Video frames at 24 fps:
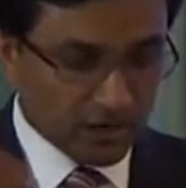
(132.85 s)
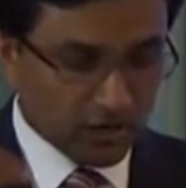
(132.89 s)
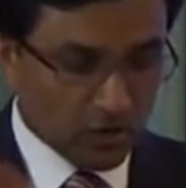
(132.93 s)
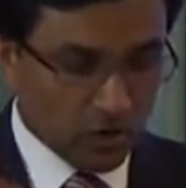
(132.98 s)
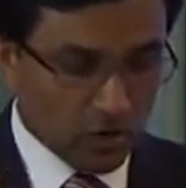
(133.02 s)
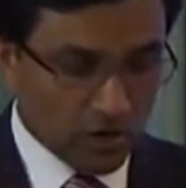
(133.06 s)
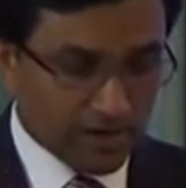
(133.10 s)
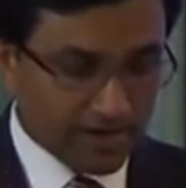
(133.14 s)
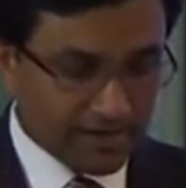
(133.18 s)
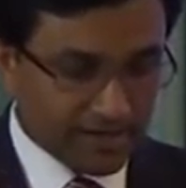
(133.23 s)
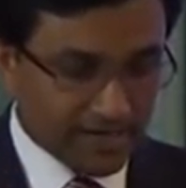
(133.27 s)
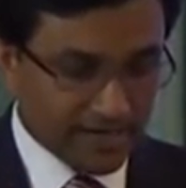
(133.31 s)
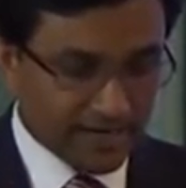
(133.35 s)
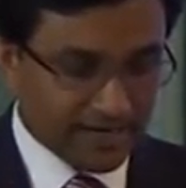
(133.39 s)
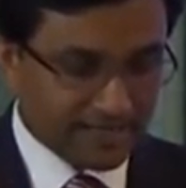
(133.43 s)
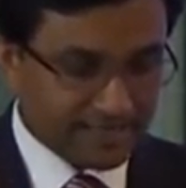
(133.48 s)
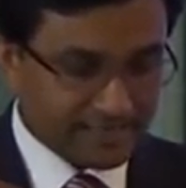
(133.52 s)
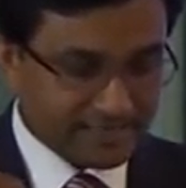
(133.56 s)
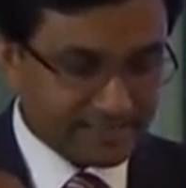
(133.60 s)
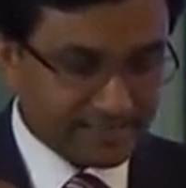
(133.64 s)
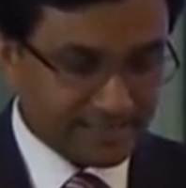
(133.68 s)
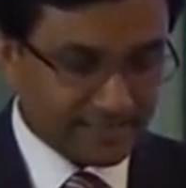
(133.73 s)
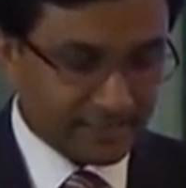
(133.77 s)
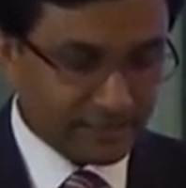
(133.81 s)
God
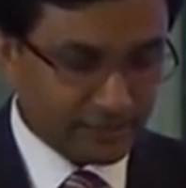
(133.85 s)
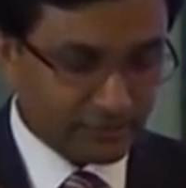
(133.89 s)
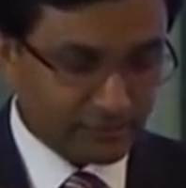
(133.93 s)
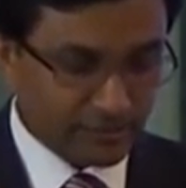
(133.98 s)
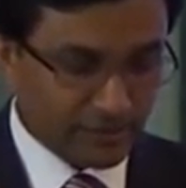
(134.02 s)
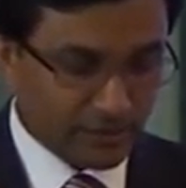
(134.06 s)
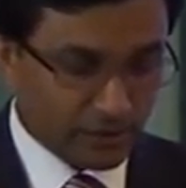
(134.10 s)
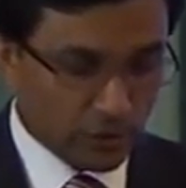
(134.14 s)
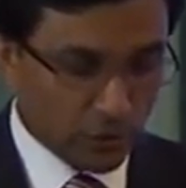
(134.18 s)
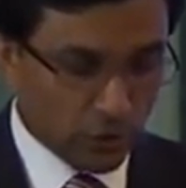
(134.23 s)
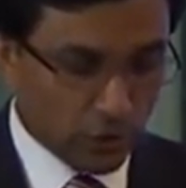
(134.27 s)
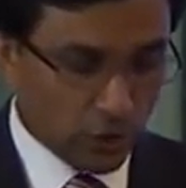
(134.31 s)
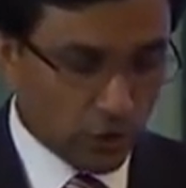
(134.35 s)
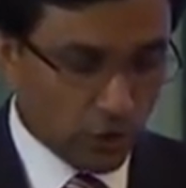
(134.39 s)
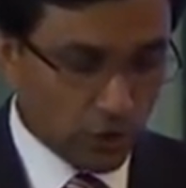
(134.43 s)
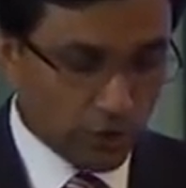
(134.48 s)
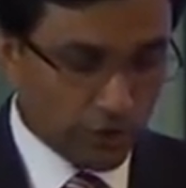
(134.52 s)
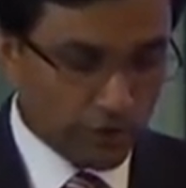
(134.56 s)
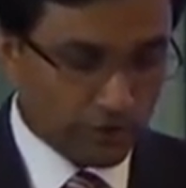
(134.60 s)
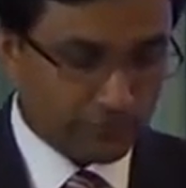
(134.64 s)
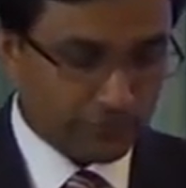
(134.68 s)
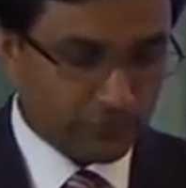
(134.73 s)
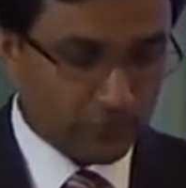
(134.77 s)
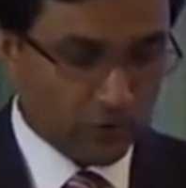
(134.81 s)
had sent me,
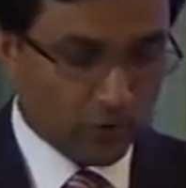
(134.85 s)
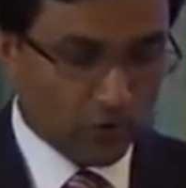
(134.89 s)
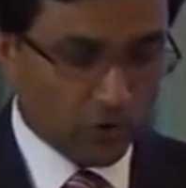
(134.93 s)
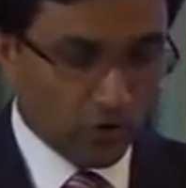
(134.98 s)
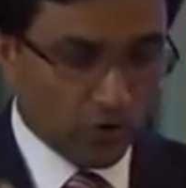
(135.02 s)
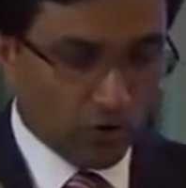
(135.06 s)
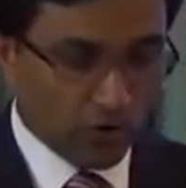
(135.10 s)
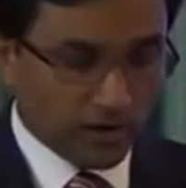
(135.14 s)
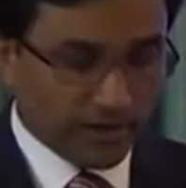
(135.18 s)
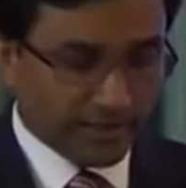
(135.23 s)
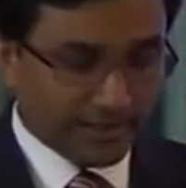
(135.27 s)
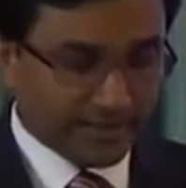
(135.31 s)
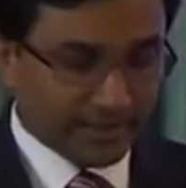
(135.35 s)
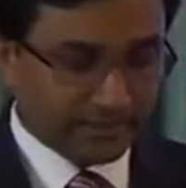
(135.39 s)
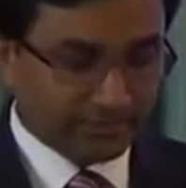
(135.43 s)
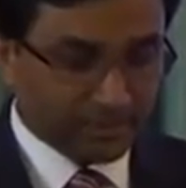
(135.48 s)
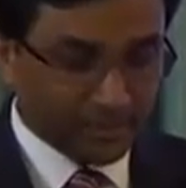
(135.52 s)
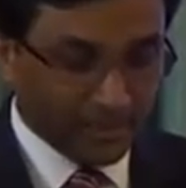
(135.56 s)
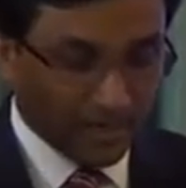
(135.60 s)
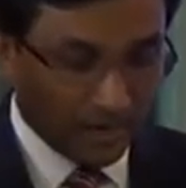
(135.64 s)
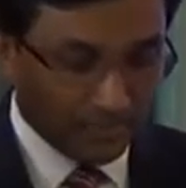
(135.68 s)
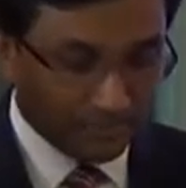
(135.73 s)
Lord of all Egypt.